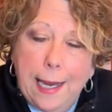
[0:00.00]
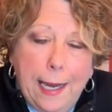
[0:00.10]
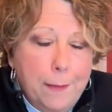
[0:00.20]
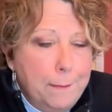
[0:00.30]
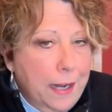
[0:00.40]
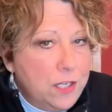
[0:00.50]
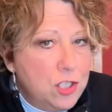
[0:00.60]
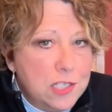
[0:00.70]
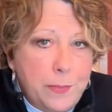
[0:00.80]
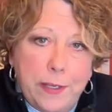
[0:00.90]
It might
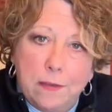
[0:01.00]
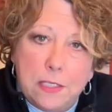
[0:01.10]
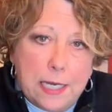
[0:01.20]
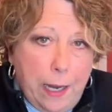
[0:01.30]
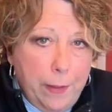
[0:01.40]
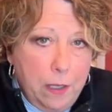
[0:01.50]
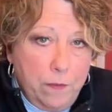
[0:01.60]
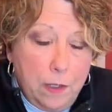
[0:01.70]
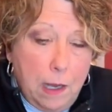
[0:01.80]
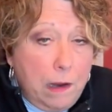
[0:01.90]
just be the timing of
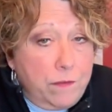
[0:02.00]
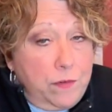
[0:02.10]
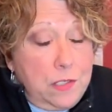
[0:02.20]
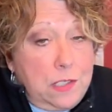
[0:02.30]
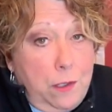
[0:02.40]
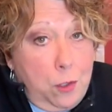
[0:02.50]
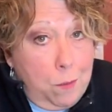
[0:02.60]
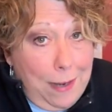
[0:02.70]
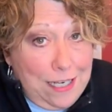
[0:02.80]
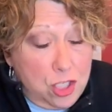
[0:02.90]
the conference and you
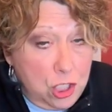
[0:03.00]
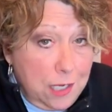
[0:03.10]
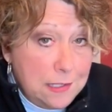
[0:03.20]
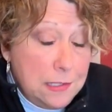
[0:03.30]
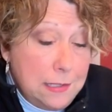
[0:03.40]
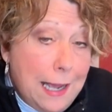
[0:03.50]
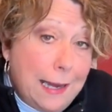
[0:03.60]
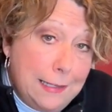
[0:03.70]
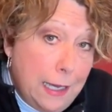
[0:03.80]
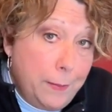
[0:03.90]
might just not
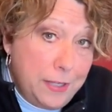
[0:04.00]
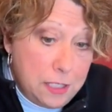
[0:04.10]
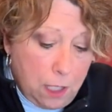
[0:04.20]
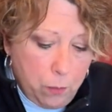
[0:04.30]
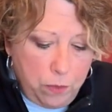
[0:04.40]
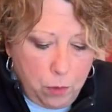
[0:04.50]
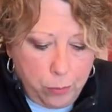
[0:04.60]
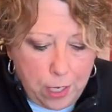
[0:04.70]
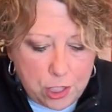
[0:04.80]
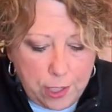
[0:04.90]
yet be done with your
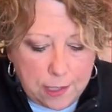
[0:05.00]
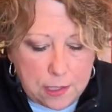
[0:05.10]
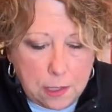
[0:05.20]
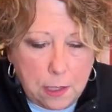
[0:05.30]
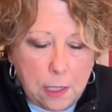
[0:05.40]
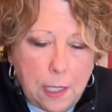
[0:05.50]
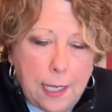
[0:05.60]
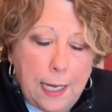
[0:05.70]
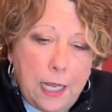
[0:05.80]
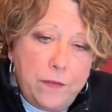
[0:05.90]
project.
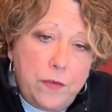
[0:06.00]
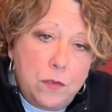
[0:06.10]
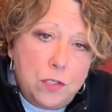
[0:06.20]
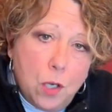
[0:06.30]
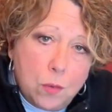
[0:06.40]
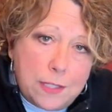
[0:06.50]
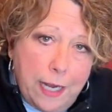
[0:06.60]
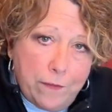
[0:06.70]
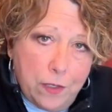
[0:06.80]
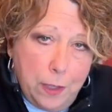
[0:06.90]
If you don't
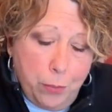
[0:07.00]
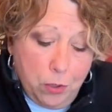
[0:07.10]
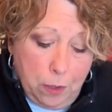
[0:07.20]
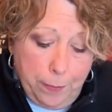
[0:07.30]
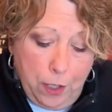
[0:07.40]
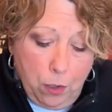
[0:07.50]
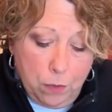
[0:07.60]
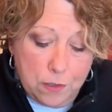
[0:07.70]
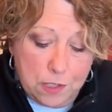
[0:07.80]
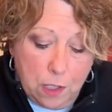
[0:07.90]
have any preliminary
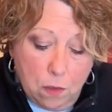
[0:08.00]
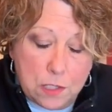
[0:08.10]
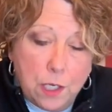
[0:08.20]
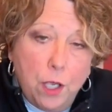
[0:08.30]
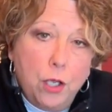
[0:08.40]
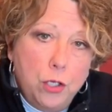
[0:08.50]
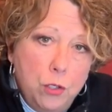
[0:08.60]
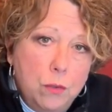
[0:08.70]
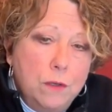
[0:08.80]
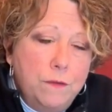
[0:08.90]
results,
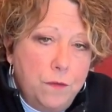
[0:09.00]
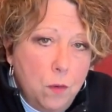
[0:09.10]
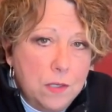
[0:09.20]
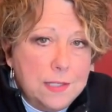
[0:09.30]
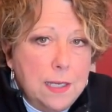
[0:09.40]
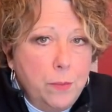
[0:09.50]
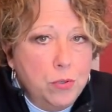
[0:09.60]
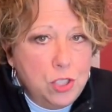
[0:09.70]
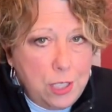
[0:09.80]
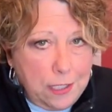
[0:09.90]
you can focus on
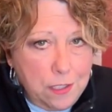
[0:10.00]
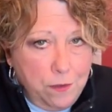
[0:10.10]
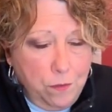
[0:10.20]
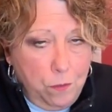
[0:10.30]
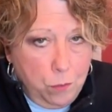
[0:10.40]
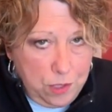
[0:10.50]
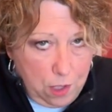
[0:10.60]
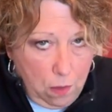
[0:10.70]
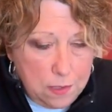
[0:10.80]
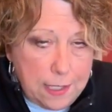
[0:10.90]
projected
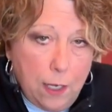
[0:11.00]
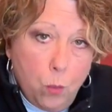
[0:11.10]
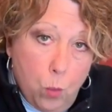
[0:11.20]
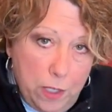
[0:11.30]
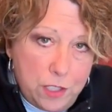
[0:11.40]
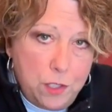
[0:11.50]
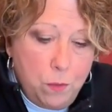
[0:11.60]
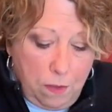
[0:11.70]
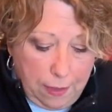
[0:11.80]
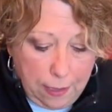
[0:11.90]
results and what do you
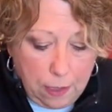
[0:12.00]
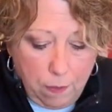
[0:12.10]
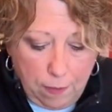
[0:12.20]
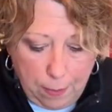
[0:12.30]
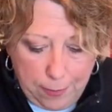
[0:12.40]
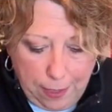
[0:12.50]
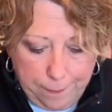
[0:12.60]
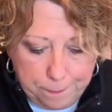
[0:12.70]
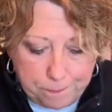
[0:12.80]
think they mean.